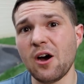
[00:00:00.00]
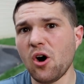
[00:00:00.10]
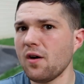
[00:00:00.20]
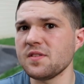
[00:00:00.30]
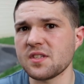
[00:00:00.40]
Now,
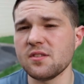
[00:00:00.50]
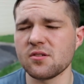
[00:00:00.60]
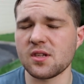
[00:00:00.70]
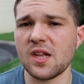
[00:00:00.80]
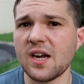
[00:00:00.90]
obviously
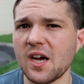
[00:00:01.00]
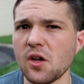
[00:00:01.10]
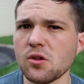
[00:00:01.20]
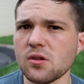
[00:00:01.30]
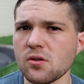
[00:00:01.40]
there's a lot of
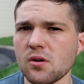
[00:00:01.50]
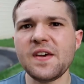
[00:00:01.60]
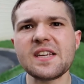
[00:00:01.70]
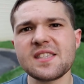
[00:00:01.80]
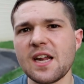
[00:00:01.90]
other little
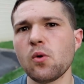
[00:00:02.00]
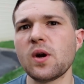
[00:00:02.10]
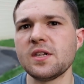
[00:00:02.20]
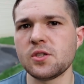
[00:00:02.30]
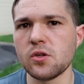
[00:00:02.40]
things that I
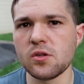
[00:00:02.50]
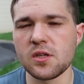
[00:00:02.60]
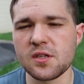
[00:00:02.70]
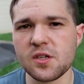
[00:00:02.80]
want to do to